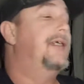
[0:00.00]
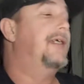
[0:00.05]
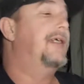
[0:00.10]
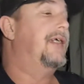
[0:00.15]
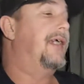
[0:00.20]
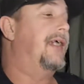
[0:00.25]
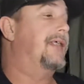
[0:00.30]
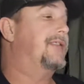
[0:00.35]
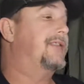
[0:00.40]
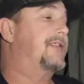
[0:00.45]

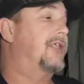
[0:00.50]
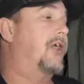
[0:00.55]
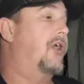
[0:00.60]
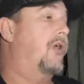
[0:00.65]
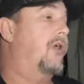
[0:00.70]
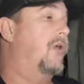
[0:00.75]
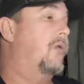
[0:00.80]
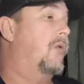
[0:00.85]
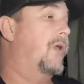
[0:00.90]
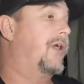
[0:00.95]
And
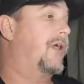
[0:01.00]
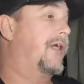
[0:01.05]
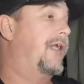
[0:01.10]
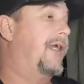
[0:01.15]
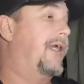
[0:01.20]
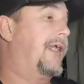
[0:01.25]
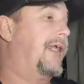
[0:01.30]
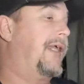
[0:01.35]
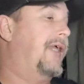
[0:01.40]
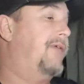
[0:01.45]
so we're
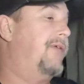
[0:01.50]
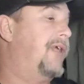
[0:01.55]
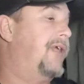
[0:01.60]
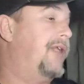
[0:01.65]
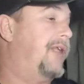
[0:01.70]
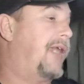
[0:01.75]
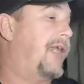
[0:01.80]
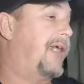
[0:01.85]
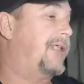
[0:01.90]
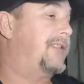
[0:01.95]
going to give
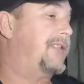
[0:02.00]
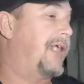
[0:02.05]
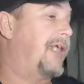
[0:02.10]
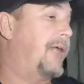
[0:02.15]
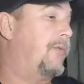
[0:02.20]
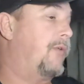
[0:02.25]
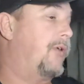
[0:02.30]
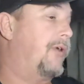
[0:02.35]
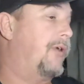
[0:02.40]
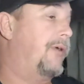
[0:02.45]
it, like I say,
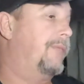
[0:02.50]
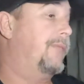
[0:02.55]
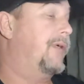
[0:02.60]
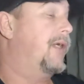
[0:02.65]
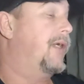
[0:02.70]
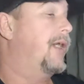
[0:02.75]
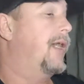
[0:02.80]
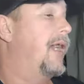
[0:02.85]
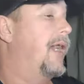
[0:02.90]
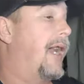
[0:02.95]

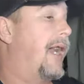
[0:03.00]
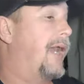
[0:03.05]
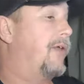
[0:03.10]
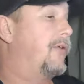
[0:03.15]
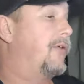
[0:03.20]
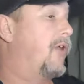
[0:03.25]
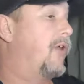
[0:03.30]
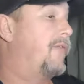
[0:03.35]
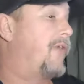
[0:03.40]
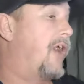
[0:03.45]
I don't
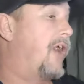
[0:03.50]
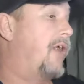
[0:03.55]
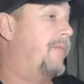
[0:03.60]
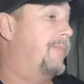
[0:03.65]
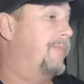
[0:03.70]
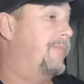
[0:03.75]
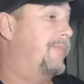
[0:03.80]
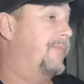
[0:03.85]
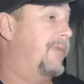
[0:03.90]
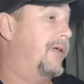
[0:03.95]
know
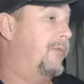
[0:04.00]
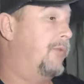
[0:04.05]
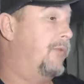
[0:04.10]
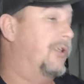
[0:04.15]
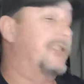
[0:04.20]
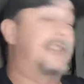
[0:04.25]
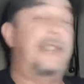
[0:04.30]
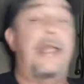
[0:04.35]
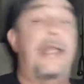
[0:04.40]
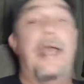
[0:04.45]
if we'll
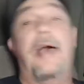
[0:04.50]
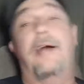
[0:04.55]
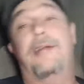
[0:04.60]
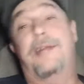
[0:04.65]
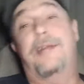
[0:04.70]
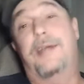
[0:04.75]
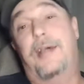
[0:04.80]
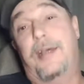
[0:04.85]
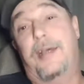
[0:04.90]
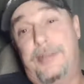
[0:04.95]
see how it
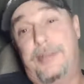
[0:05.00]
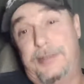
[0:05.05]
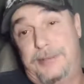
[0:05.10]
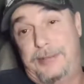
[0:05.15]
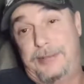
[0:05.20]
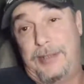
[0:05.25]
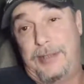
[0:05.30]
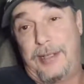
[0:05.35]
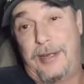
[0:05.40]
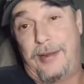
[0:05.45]

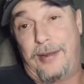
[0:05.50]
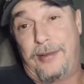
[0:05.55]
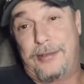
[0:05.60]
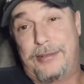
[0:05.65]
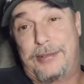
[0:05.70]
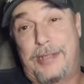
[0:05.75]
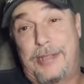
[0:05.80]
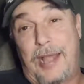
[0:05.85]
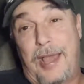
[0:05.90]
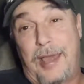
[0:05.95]
does. And I'll
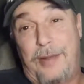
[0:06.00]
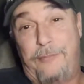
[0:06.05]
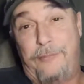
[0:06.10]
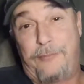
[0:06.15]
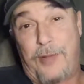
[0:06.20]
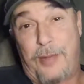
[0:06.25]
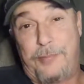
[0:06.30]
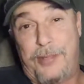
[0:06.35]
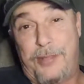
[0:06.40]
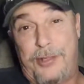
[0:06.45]
decide if
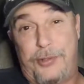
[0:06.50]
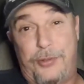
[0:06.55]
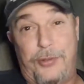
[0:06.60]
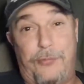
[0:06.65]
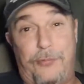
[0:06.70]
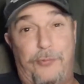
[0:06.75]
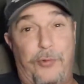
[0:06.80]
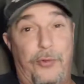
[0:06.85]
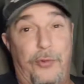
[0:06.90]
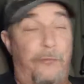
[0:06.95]
I'm going to do
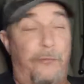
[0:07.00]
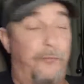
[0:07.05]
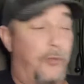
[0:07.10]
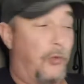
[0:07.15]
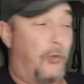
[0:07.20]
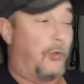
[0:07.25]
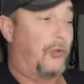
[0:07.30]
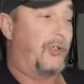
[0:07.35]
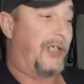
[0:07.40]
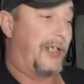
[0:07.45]
it for the
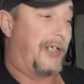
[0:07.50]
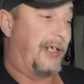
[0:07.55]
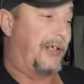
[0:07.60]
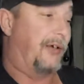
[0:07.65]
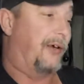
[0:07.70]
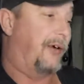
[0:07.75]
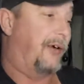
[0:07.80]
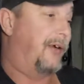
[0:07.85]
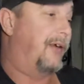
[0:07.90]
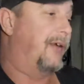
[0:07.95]
full
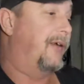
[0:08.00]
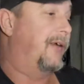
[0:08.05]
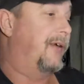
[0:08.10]
year.